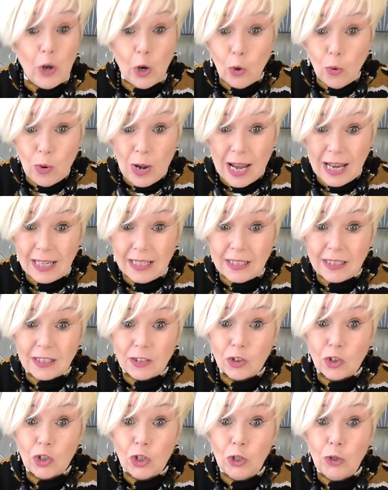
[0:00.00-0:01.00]

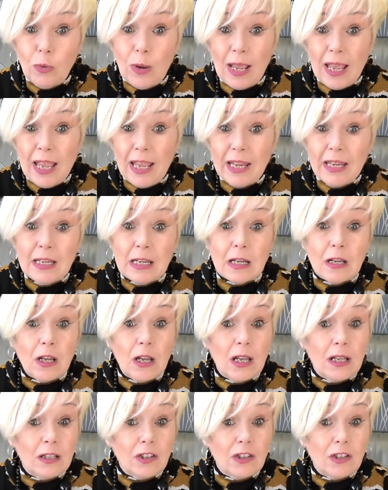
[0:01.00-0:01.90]
donate to a